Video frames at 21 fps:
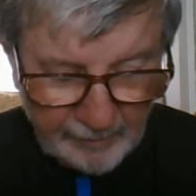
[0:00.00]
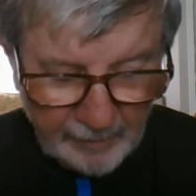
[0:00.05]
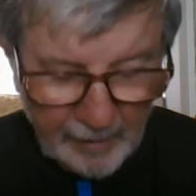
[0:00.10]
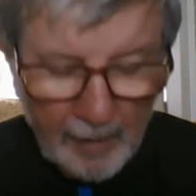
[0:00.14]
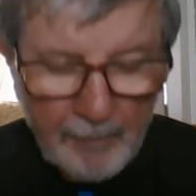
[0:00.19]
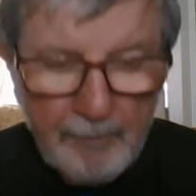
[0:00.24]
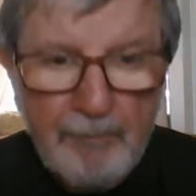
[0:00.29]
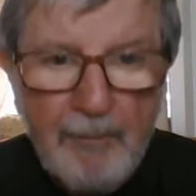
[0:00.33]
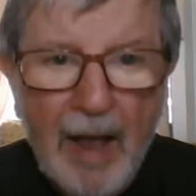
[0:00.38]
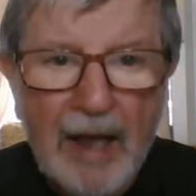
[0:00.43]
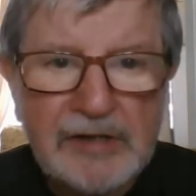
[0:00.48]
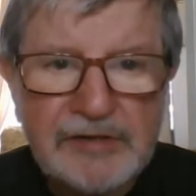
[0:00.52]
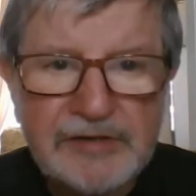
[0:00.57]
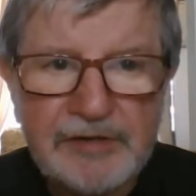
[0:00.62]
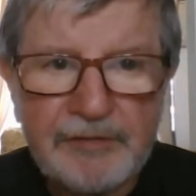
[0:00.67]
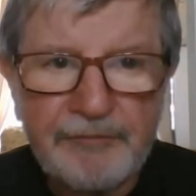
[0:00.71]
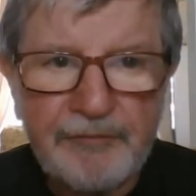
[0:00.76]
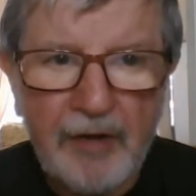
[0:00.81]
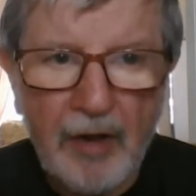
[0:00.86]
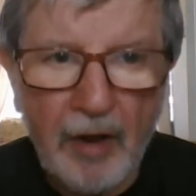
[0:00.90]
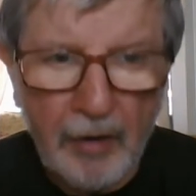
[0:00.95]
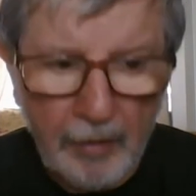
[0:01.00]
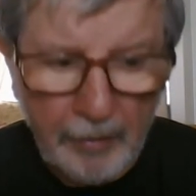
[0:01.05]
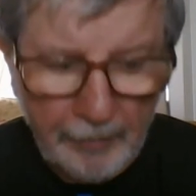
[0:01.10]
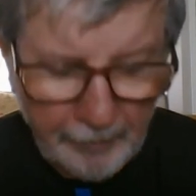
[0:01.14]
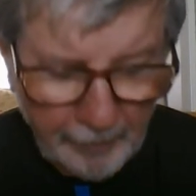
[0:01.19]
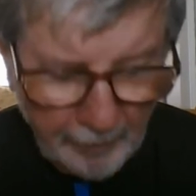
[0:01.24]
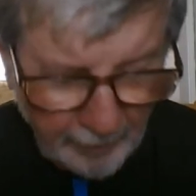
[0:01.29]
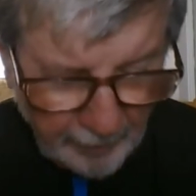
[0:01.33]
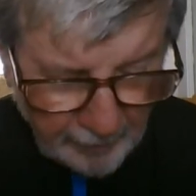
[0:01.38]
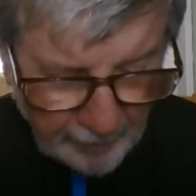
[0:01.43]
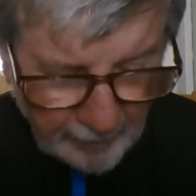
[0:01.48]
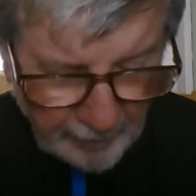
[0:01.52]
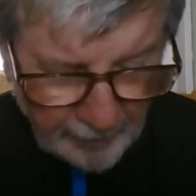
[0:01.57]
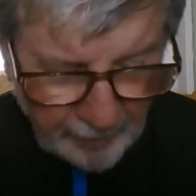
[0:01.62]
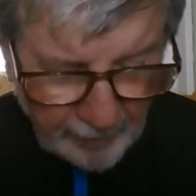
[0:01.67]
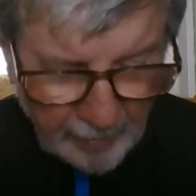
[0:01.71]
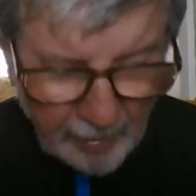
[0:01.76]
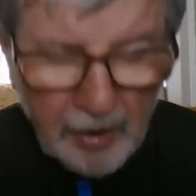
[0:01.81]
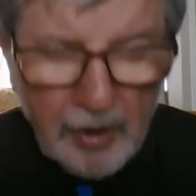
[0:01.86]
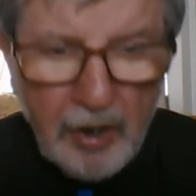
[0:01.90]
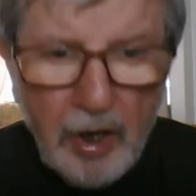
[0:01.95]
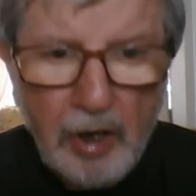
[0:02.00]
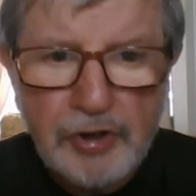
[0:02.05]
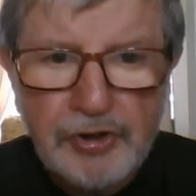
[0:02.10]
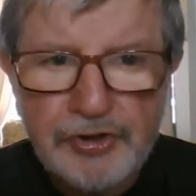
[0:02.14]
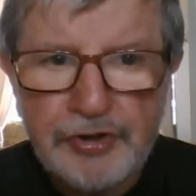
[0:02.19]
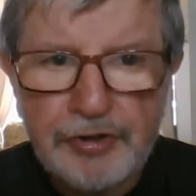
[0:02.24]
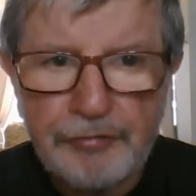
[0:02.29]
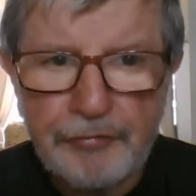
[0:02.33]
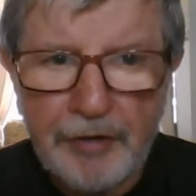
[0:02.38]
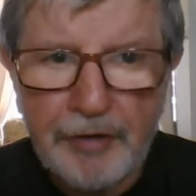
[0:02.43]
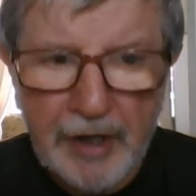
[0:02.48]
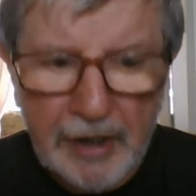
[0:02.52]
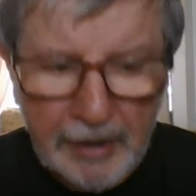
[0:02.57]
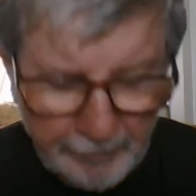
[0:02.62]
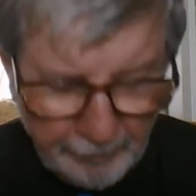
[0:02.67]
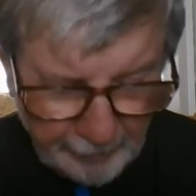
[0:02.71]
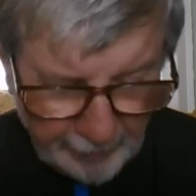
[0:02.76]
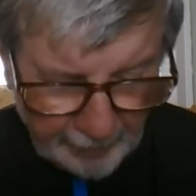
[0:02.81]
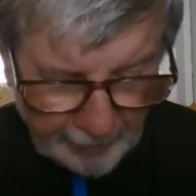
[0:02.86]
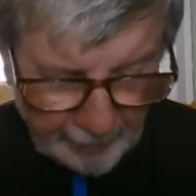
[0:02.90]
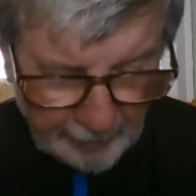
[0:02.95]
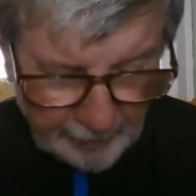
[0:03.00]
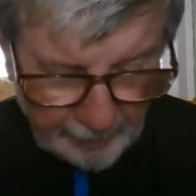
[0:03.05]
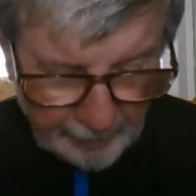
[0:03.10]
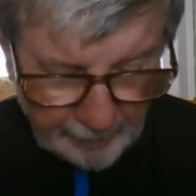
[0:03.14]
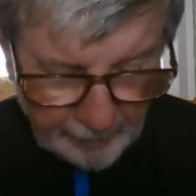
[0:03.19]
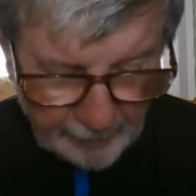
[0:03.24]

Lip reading: a mass of colour, lush greenery,